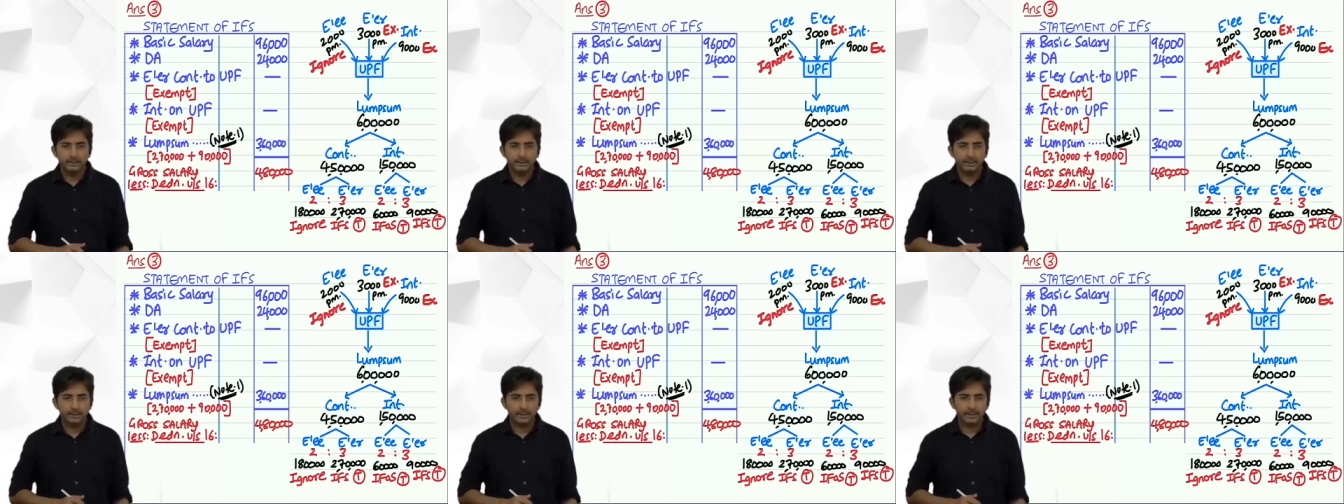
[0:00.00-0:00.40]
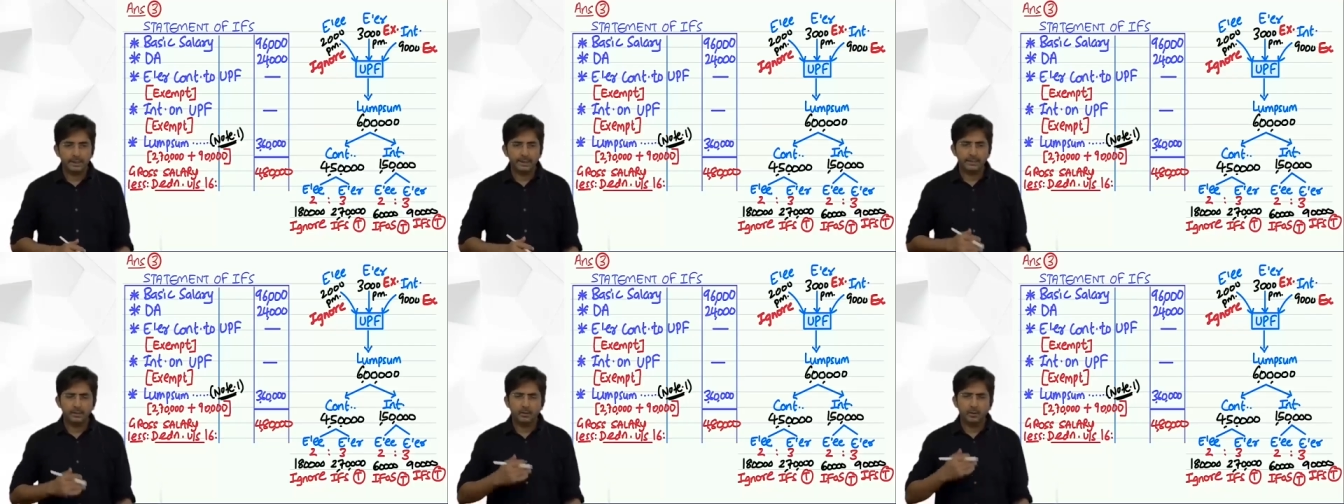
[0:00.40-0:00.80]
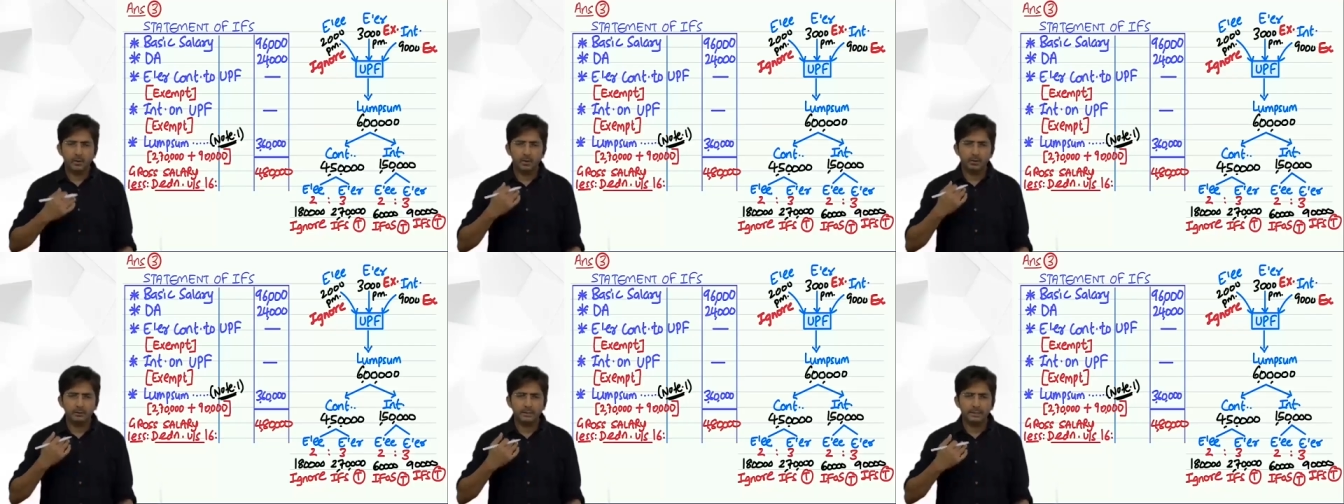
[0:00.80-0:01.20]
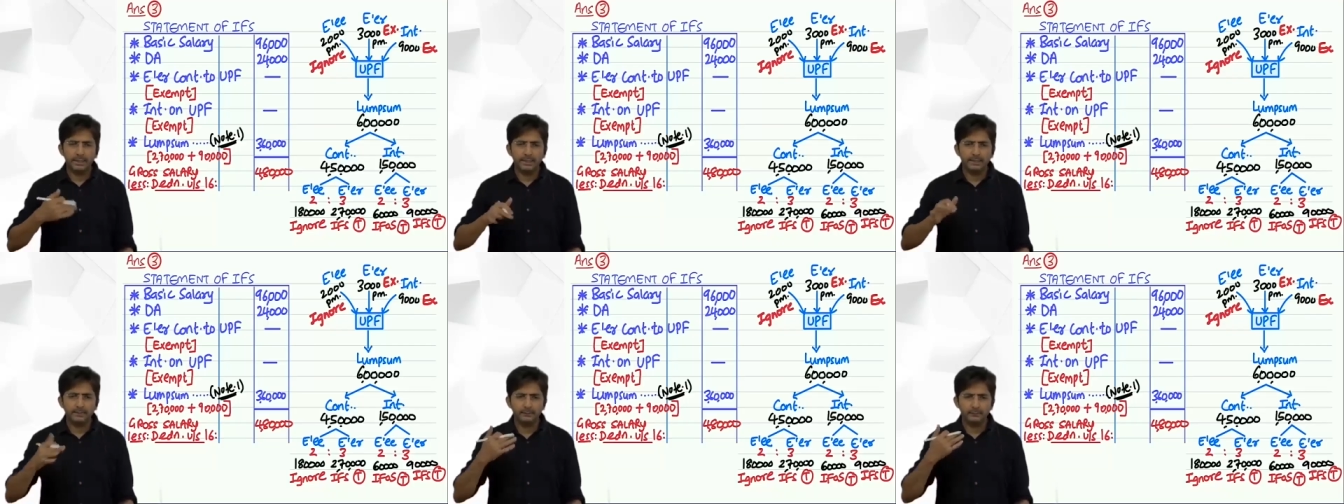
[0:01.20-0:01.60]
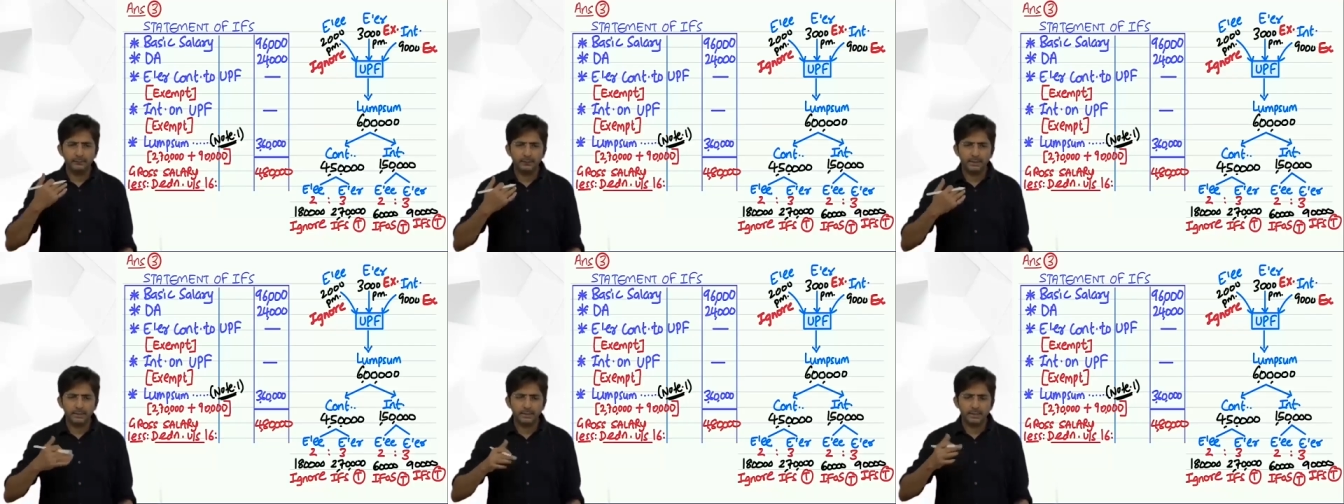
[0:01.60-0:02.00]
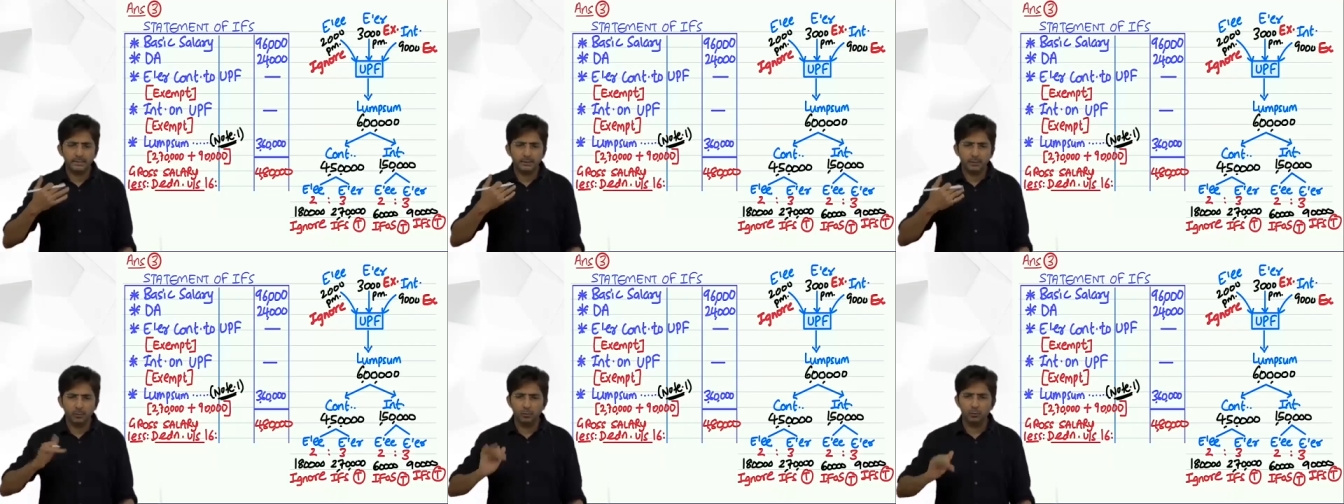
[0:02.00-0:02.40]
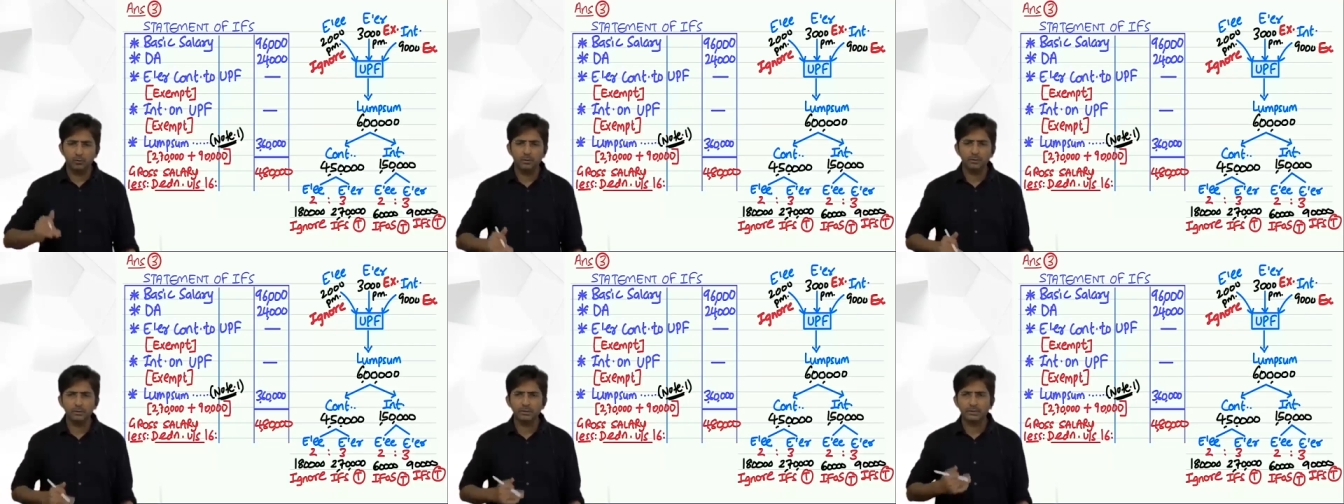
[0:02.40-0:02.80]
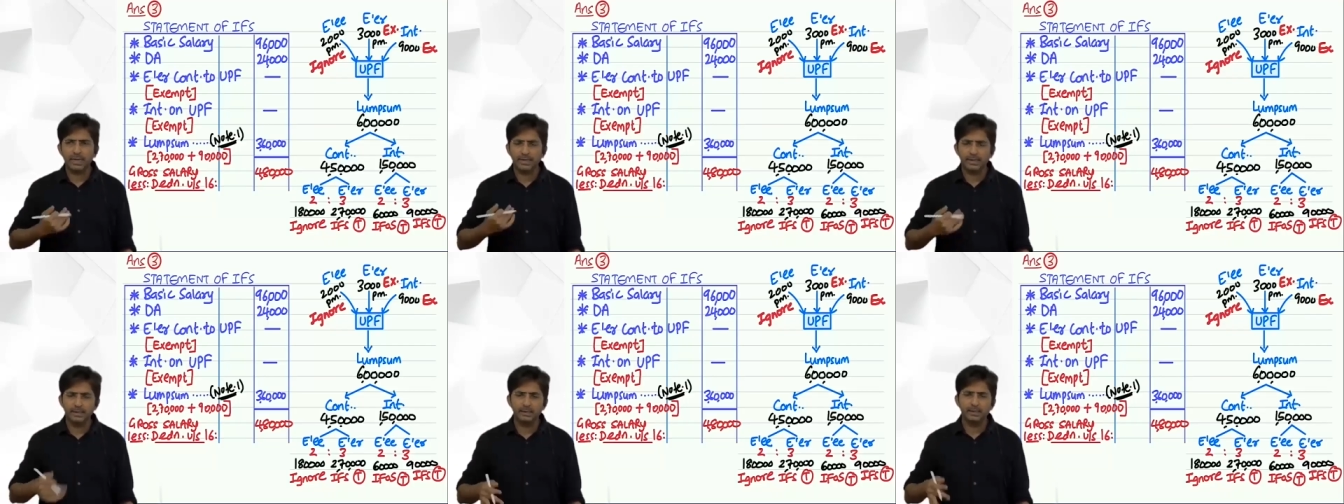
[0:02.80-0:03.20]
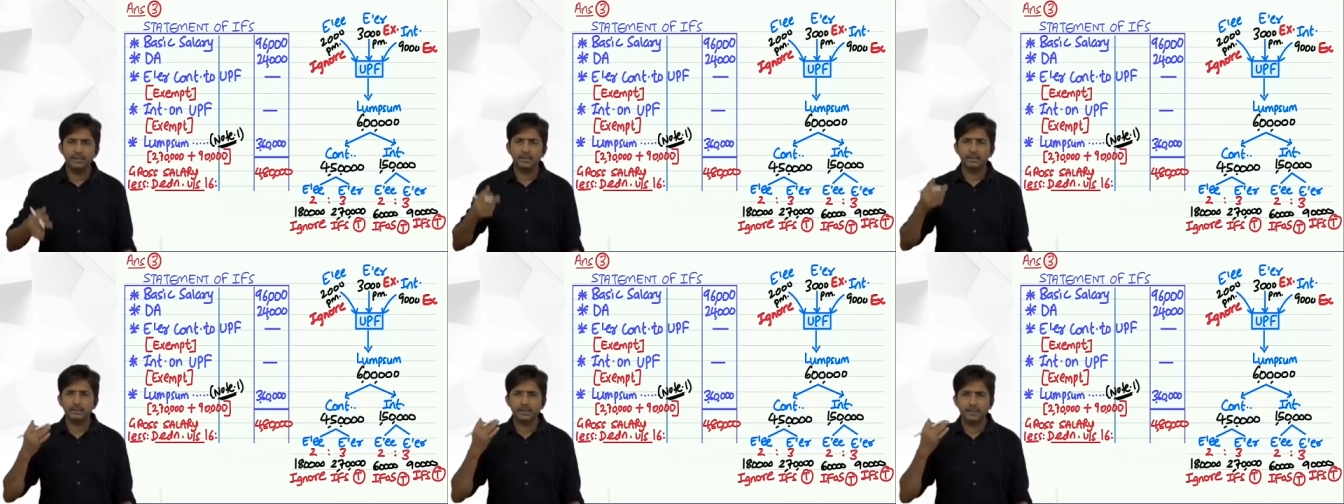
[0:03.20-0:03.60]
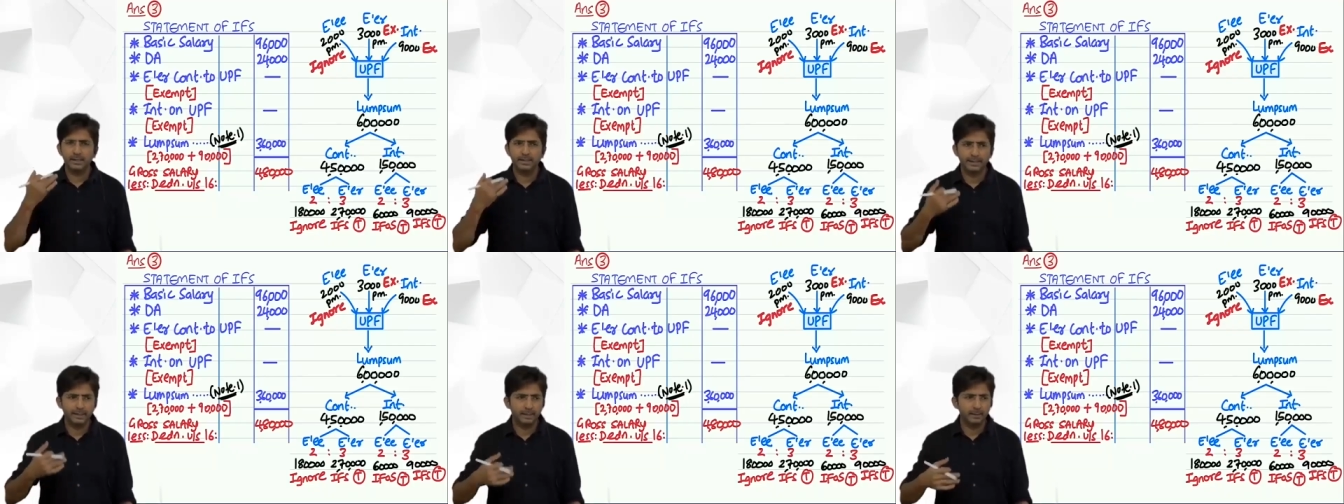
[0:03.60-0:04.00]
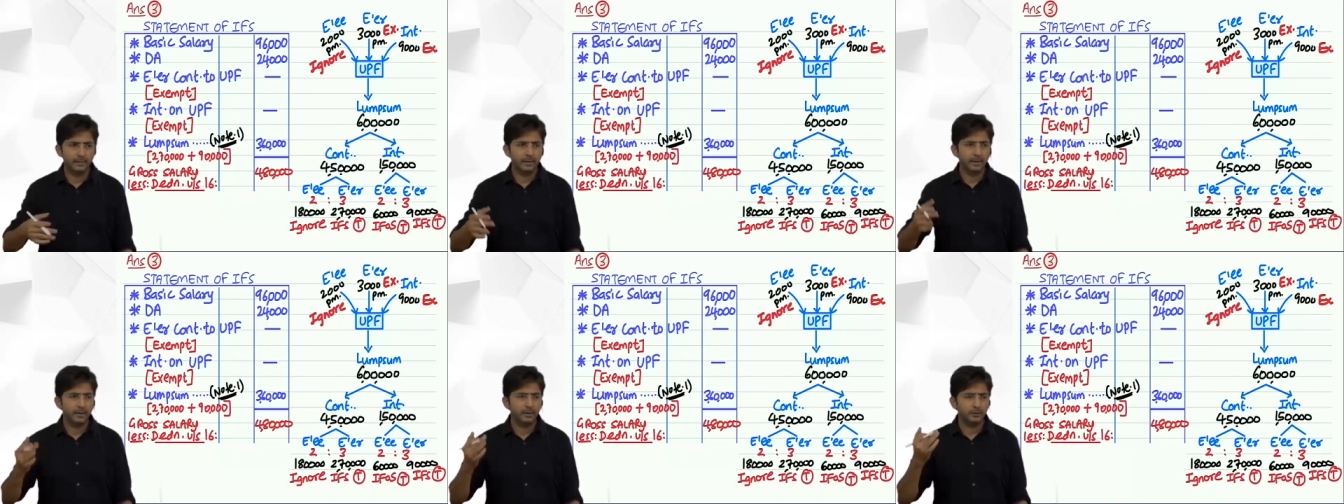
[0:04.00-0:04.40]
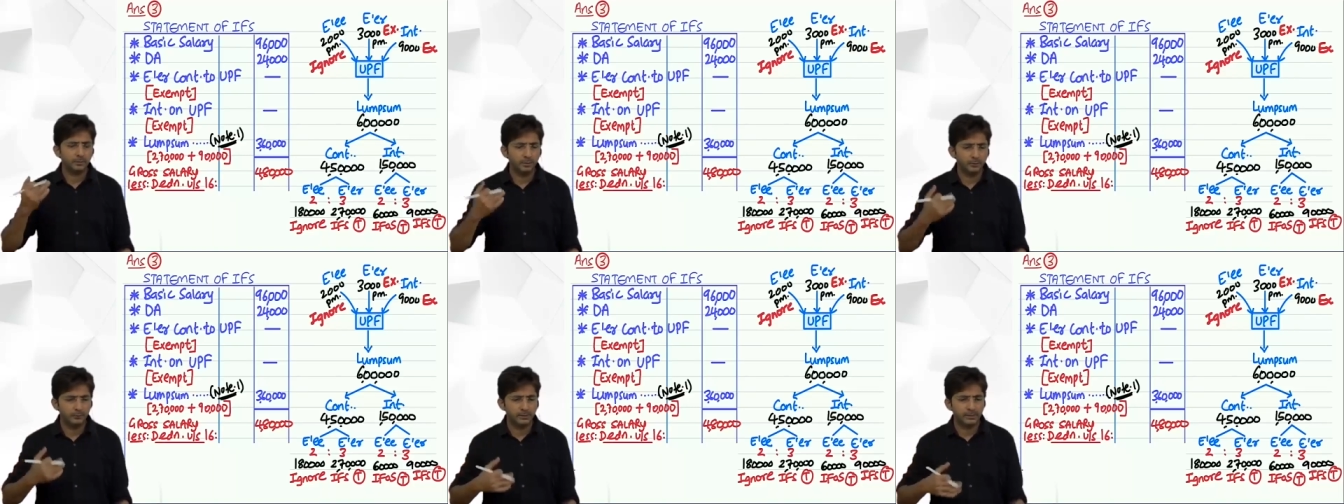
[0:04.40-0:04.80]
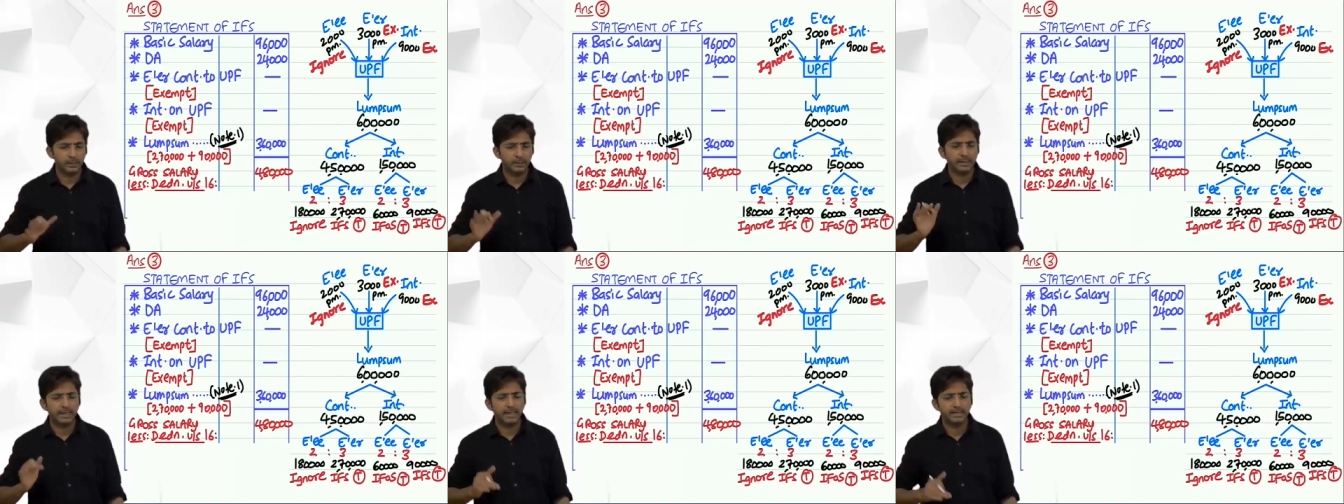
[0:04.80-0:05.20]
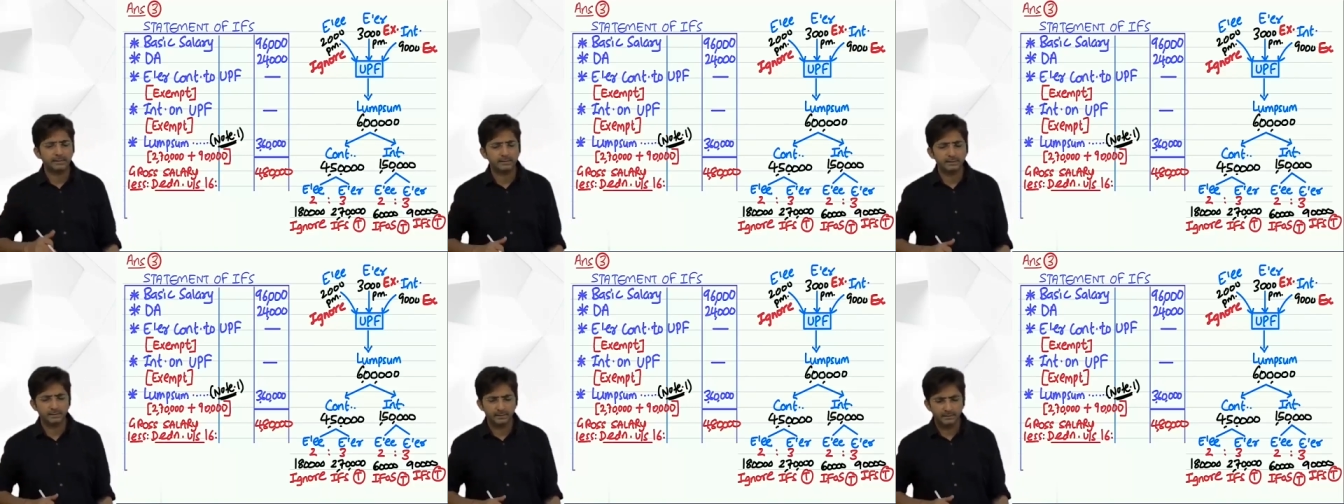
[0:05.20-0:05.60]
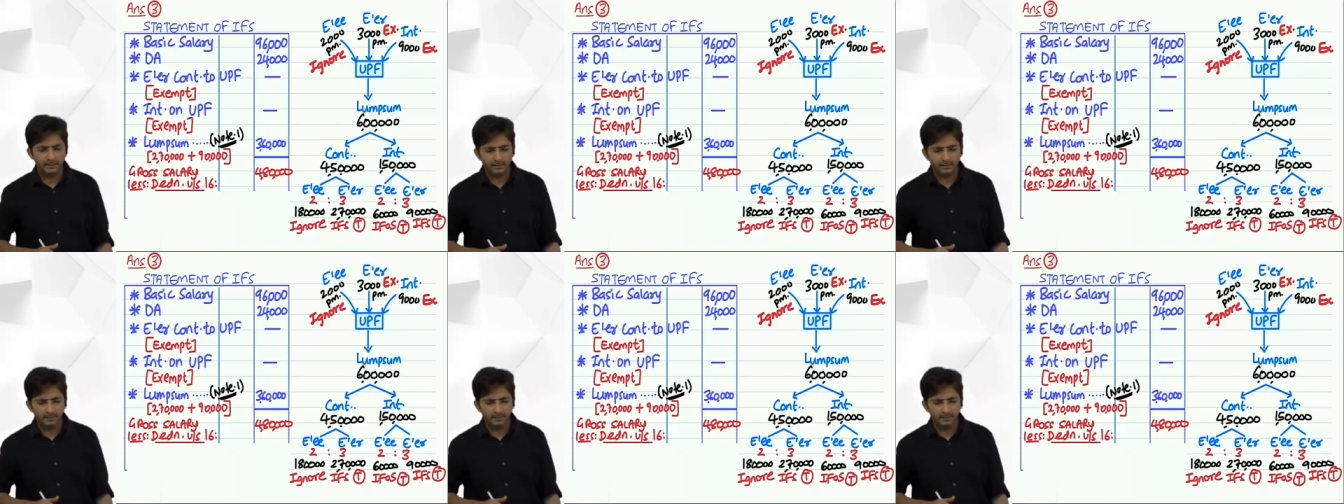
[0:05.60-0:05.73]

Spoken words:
and write all three items fixed as a rule. Standard deduction, entertainment allowance, profession tax.